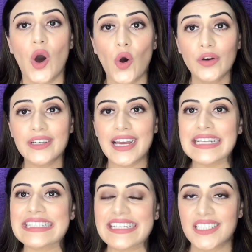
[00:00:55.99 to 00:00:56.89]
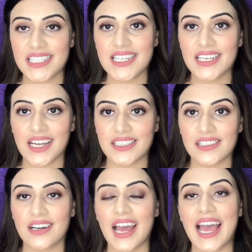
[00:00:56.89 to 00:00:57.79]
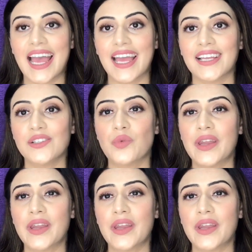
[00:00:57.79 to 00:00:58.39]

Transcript: organize and declutter and